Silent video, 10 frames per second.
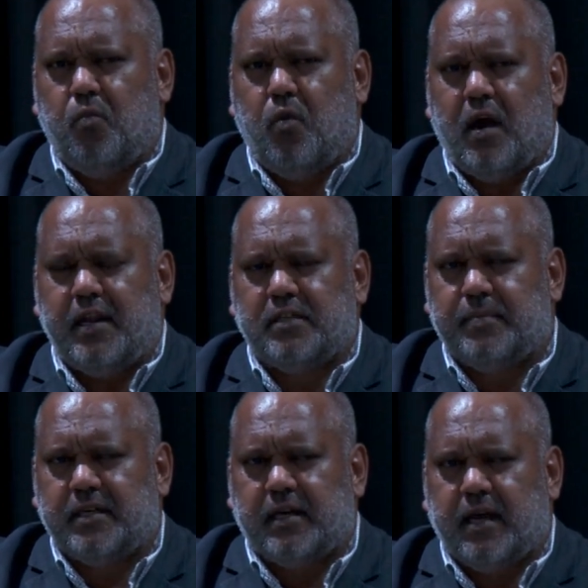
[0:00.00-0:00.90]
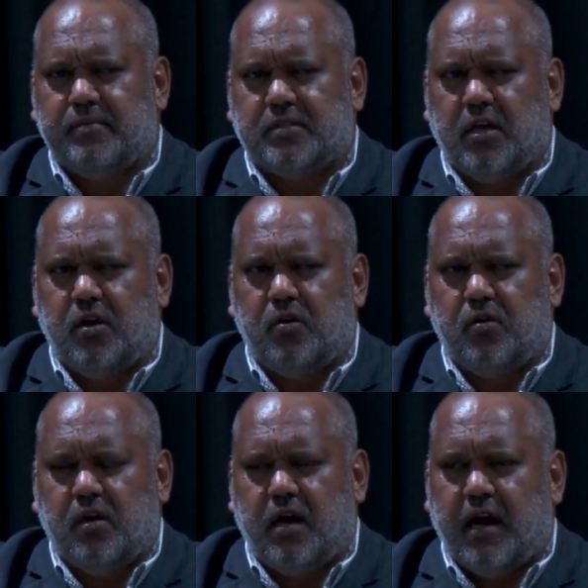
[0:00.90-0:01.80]
has become so
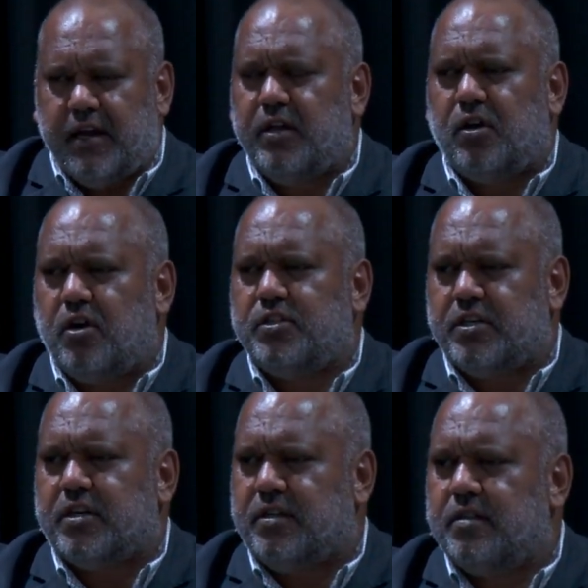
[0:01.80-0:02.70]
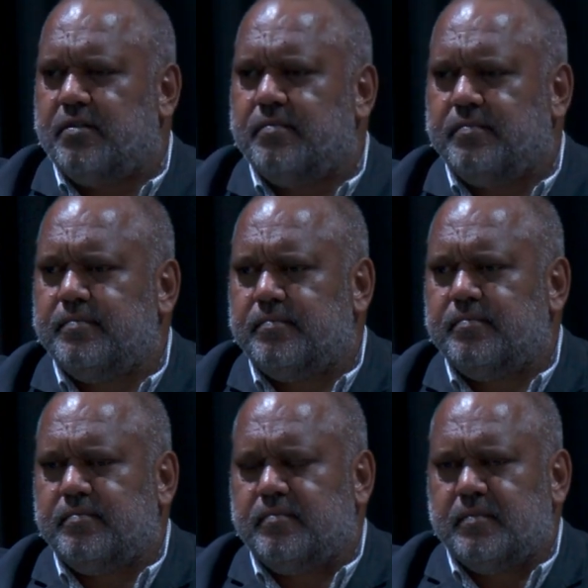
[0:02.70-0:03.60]
ideological
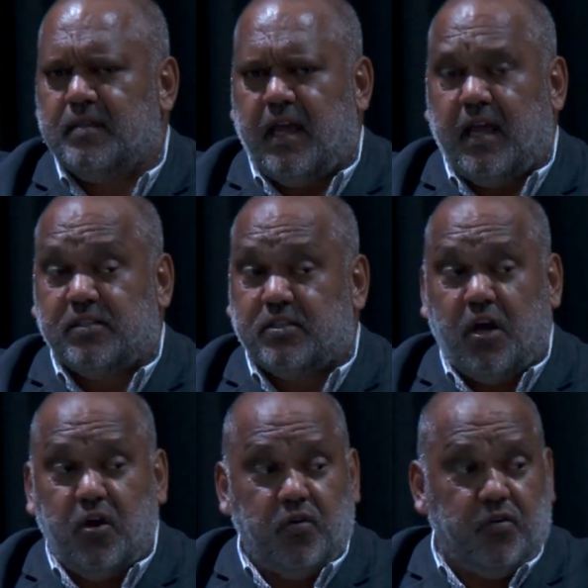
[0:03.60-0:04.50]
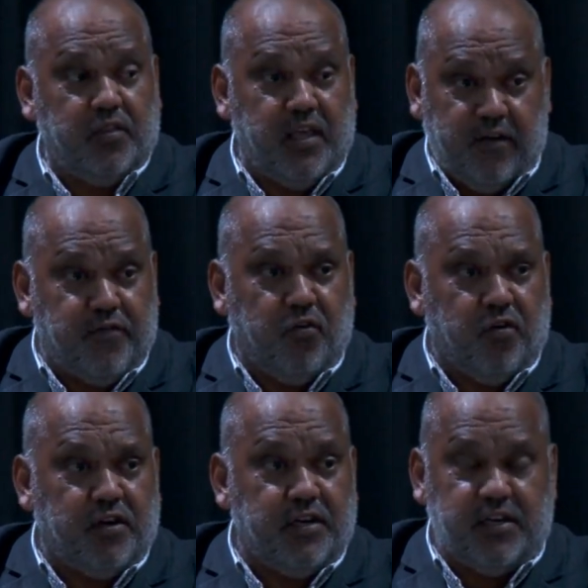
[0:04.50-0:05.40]
and so
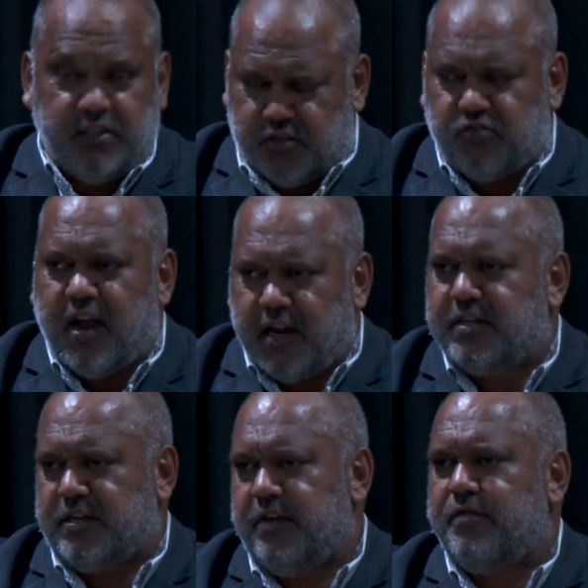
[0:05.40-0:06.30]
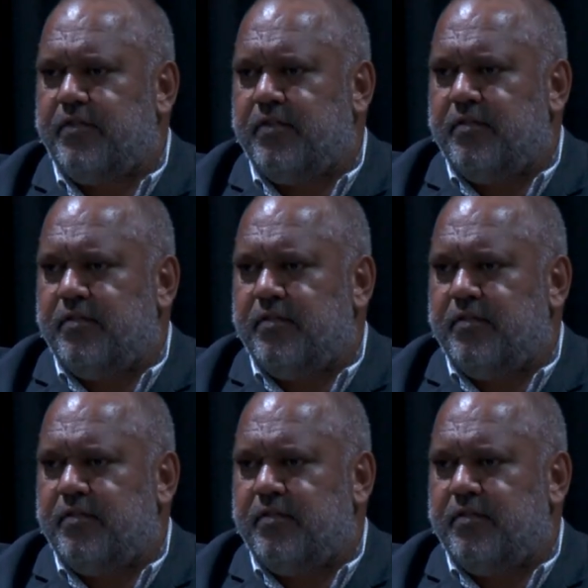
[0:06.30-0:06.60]
therefore destructive